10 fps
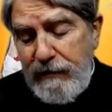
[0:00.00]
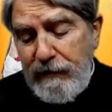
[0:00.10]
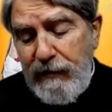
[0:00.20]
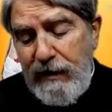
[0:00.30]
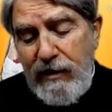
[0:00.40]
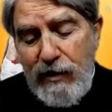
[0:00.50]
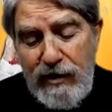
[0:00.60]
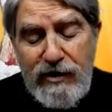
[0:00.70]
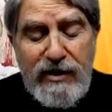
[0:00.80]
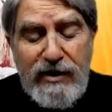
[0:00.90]
He's going to
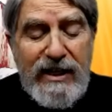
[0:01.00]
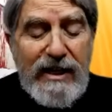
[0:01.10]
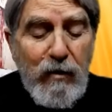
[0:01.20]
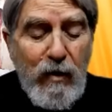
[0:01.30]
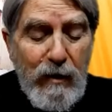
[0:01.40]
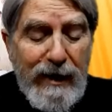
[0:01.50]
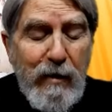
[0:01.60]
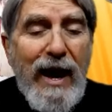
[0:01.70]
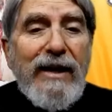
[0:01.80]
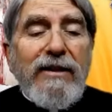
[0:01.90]
see what we
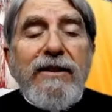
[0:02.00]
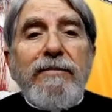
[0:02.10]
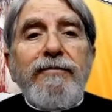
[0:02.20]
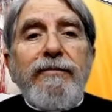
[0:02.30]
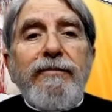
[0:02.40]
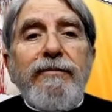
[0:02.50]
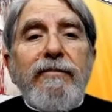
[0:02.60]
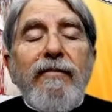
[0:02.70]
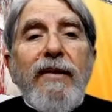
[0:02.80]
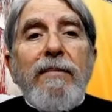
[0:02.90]
want,
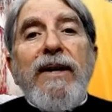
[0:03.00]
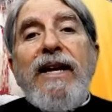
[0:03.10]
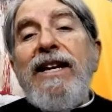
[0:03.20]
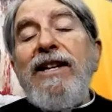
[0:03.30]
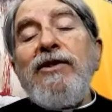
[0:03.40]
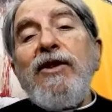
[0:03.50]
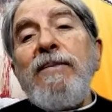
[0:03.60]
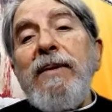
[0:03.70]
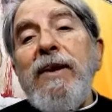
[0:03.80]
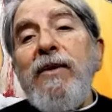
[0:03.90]
but he's going to be
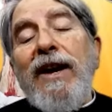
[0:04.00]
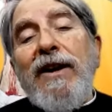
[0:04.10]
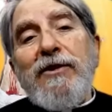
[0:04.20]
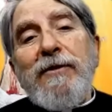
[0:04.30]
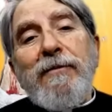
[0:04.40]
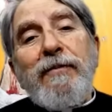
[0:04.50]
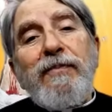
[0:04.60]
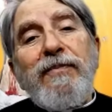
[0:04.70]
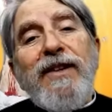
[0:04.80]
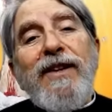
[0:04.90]
with us.
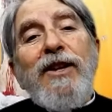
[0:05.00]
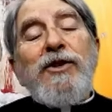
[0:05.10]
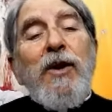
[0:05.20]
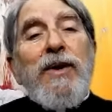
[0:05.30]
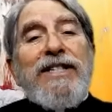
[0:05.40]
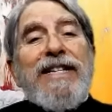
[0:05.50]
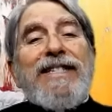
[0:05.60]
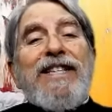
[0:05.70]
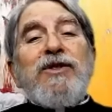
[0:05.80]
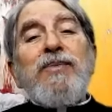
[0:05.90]
So he says,
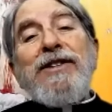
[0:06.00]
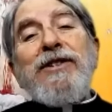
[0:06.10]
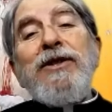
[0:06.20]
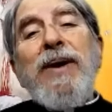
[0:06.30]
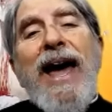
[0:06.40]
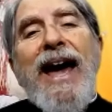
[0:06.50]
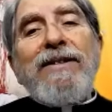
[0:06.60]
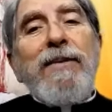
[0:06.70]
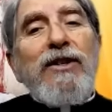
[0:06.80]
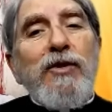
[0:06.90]
this resolute act,
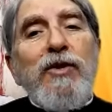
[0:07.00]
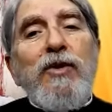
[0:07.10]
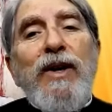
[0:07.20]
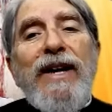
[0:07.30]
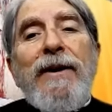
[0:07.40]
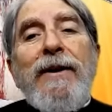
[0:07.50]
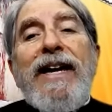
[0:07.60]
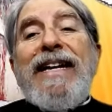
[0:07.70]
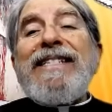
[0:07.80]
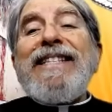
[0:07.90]
but true,
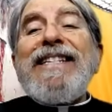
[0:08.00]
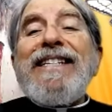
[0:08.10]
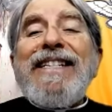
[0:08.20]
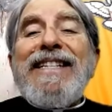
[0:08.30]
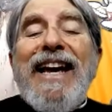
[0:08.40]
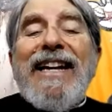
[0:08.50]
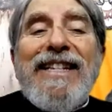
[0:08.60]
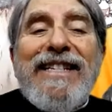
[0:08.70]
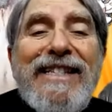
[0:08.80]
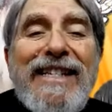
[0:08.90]
is this like the
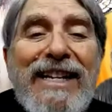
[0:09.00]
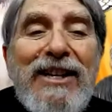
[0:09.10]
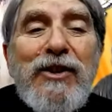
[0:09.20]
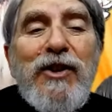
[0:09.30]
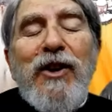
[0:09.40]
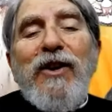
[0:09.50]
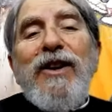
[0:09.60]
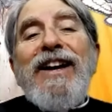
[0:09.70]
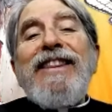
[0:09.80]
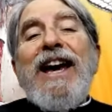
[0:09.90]
signature
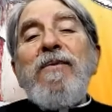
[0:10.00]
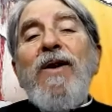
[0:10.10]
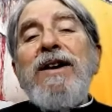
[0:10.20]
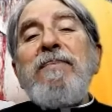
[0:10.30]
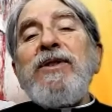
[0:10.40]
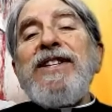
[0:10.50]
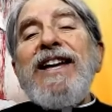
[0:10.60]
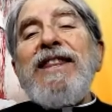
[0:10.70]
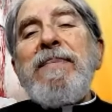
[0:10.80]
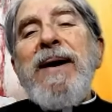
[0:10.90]
that one puts on
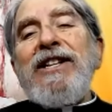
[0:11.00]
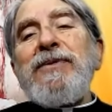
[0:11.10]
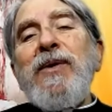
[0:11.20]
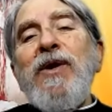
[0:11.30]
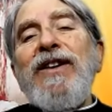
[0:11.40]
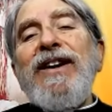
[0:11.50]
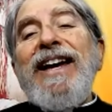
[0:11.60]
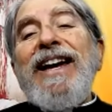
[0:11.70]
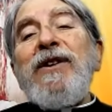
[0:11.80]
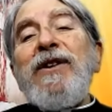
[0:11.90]
the passport
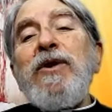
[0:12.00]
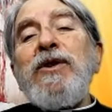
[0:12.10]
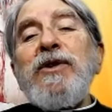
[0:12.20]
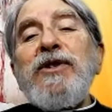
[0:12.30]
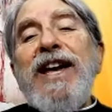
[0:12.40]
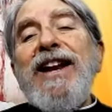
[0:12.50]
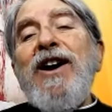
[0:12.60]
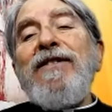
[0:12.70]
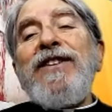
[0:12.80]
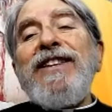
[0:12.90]
in order to set off
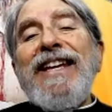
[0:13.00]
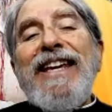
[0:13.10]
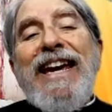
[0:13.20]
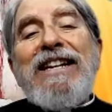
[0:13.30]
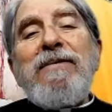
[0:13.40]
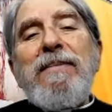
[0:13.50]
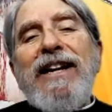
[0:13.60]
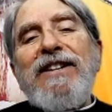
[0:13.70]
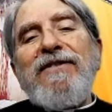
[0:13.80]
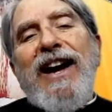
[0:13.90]
in the kingdom of my
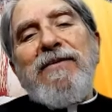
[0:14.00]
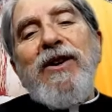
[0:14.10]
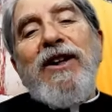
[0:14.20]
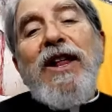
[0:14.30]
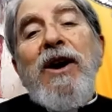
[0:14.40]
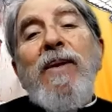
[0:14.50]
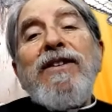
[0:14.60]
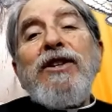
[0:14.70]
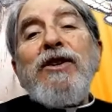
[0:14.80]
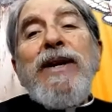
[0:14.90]
divine will. While
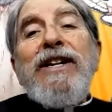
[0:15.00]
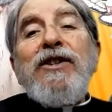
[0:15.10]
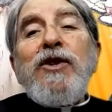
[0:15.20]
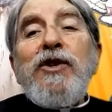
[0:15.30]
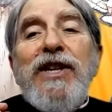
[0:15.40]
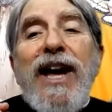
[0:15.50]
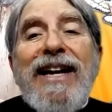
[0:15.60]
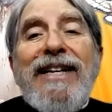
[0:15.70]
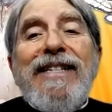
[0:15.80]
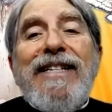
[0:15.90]
the creature
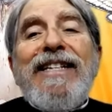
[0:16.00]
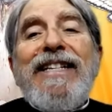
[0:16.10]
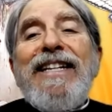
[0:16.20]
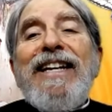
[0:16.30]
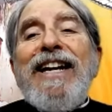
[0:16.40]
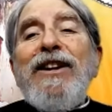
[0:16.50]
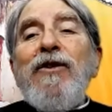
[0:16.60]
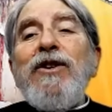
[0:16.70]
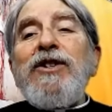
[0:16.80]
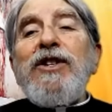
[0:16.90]
signs it in
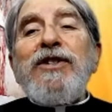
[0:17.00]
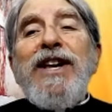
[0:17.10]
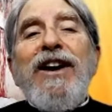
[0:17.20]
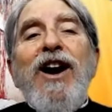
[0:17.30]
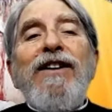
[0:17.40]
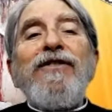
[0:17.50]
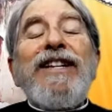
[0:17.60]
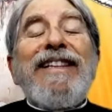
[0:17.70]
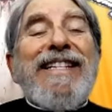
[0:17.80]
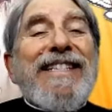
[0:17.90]
order to set off,
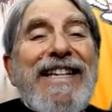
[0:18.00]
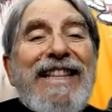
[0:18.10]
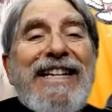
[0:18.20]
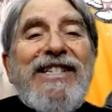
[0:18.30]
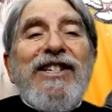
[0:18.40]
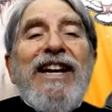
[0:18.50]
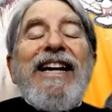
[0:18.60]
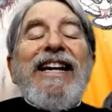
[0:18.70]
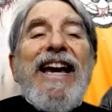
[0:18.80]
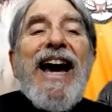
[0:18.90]
listen to this
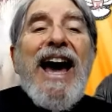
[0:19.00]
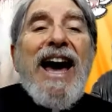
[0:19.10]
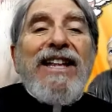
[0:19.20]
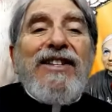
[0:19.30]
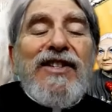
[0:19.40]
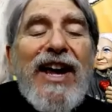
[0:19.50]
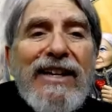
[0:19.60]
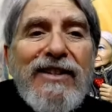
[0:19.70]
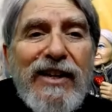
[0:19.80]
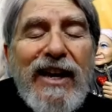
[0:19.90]
God
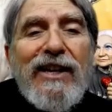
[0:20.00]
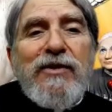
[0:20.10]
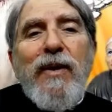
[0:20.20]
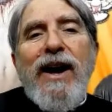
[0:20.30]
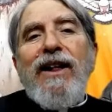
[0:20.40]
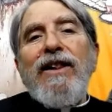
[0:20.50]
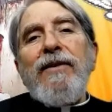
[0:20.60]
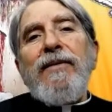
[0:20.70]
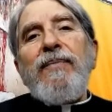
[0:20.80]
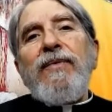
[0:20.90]
signs it as well
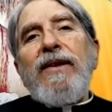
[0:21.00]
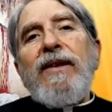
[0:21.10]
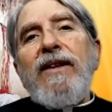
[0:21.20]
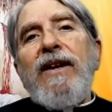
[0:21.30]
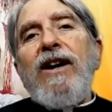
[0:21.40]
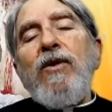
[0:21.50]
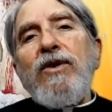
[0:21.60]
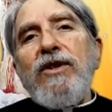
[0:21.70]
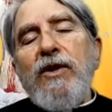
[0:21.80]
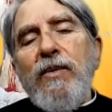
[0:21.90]
in order
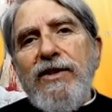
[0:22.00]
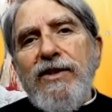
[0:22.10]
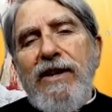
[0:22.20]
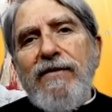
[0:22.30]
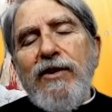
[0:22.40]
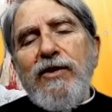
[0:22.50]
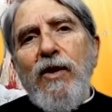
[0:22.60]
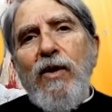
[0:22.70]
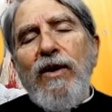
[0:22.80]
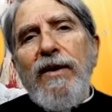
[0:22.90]
to receive the soul.